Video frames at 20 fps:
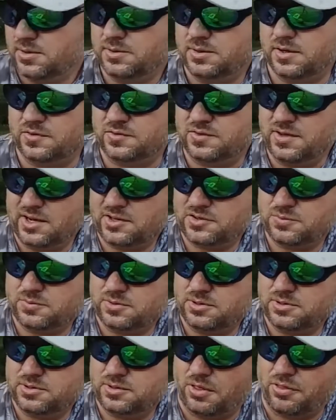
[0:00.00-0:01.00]
This next
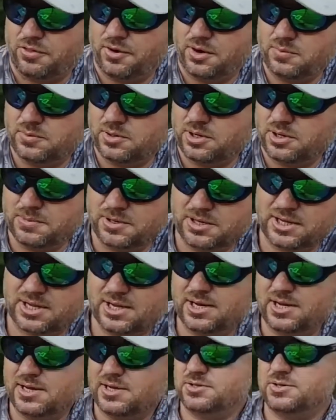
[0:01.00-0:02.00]
one, the third one I'm going to
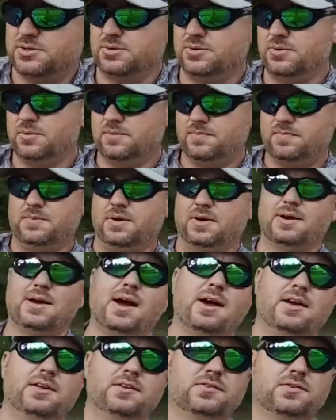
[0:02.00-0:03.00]
get into. Now,
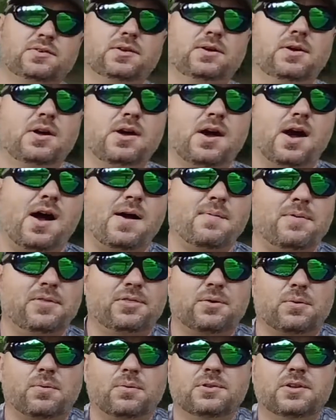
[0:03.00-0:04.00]
guys, I've been
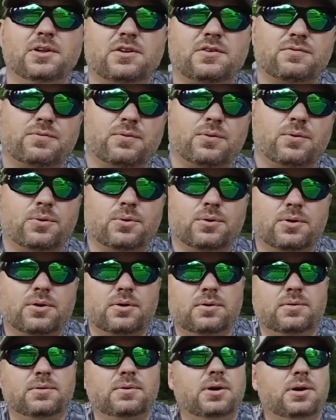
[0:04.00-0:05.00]
throwing this
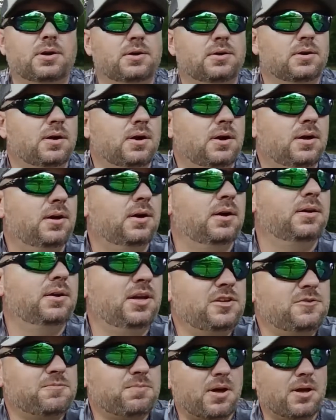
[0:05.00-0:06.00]
for,
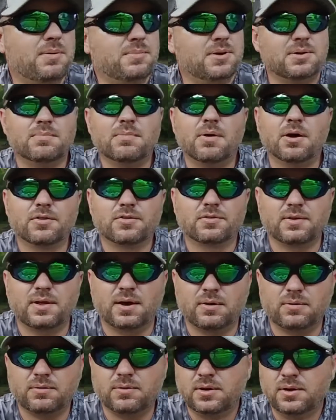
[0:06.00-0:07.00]
it's probably been a month
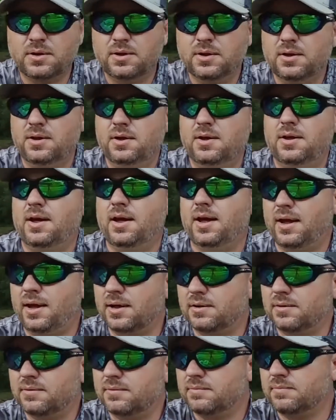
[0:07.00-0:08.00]
now.
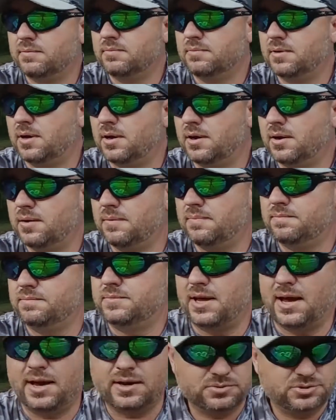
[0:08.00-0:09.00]
And
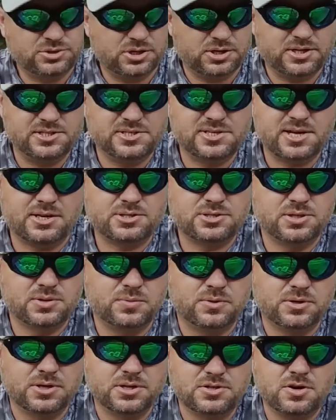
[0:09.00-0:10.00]
Tackle Junkie's actually the
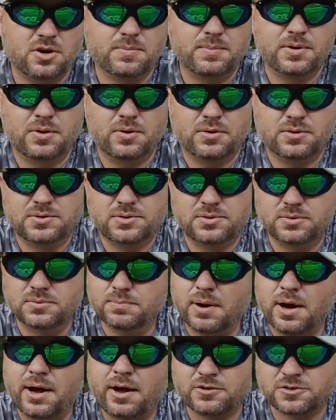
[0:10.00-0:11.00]
one that turned me on to
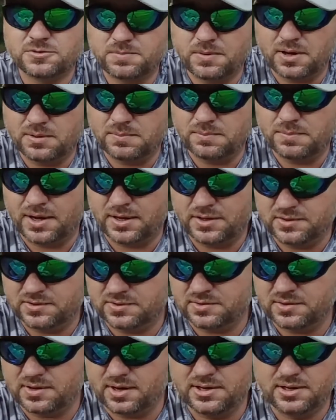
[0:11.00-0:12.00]
BioSpawn
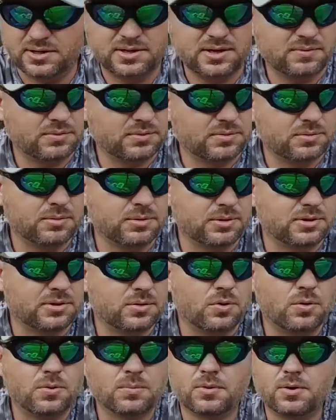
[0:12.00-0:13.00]
baits. I didn't ever really
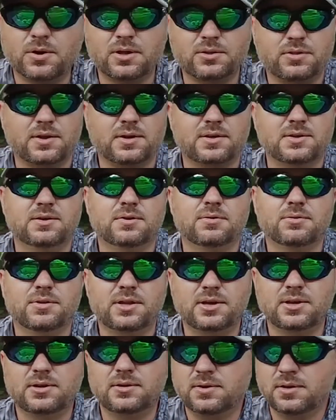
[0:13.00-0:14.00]
throw them or anything till
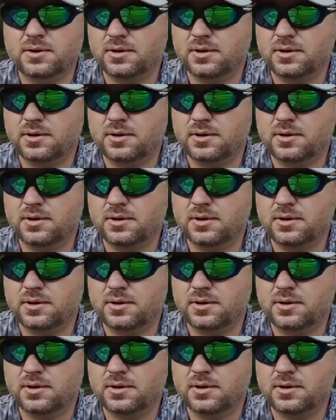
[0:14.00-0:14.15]
then.